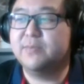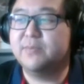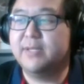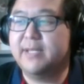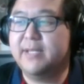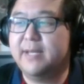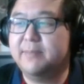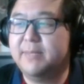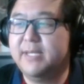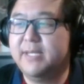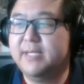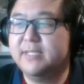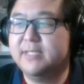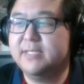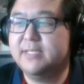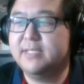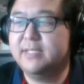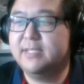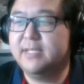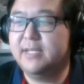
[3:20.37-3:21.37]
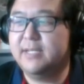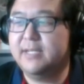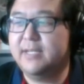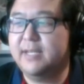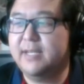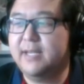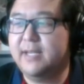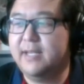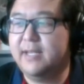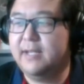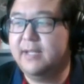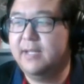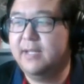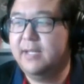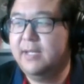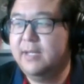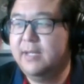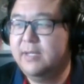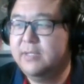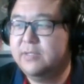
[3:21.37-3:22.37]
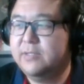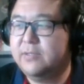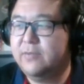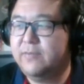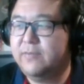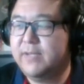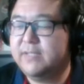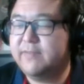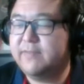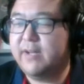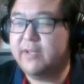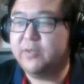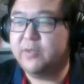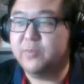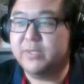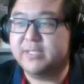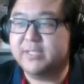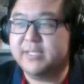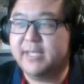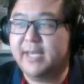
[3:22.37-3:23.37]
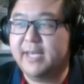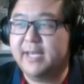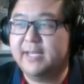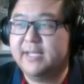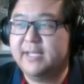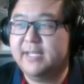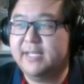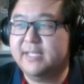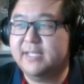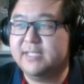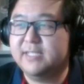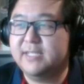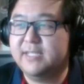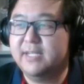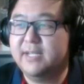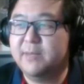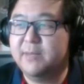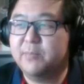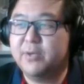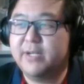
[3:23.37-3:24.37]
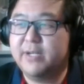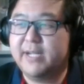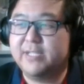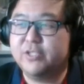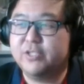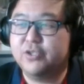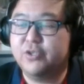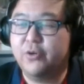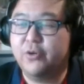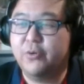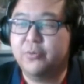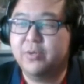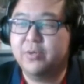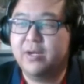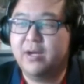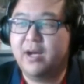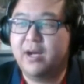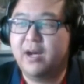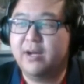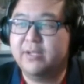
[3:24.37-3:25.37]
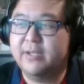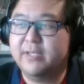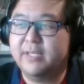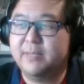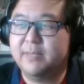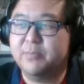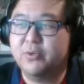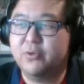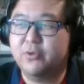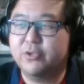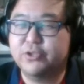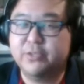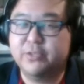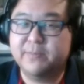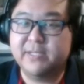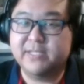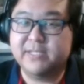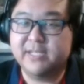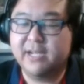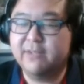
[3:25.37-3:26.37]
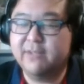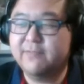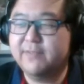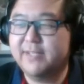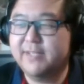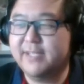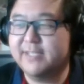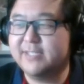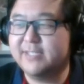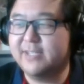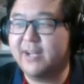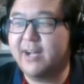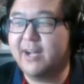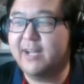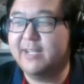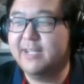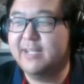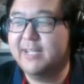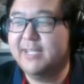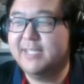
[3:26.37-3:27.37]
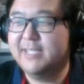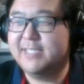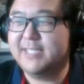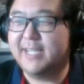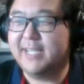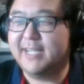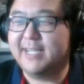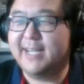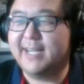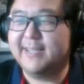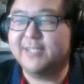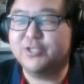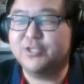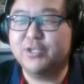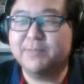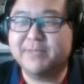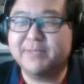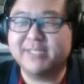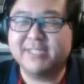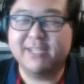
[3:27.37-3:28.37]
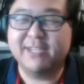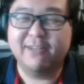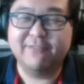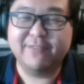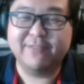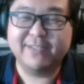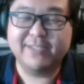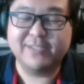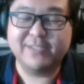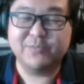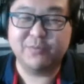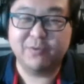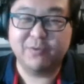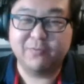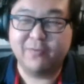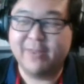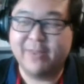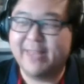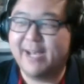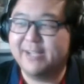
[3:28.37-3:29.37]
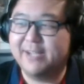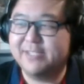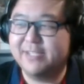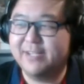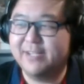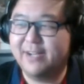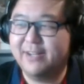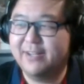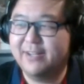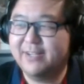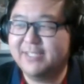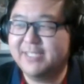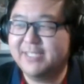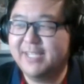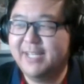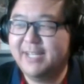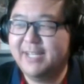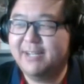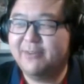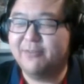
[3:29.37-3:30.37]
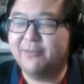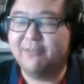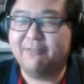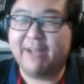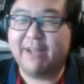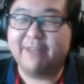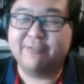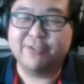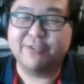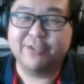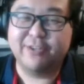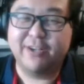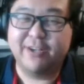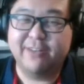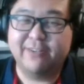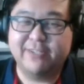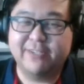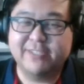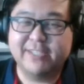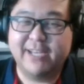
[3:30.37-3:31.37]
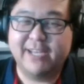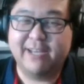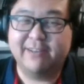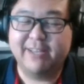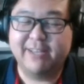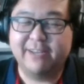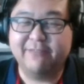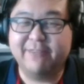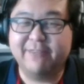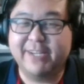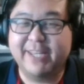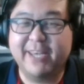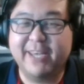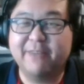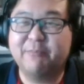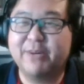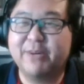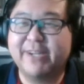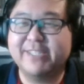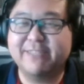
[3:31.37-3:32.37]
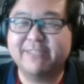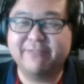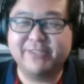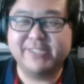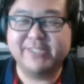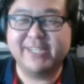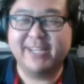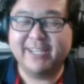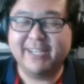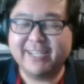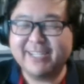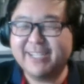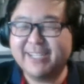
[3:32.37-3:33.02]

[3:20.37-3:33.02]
that means. And then, so face value, once again, is the number that's shown on the poker chip itself. It's not saying that the chip itself is worth $1,000 or $500 at like retail price if you sell it.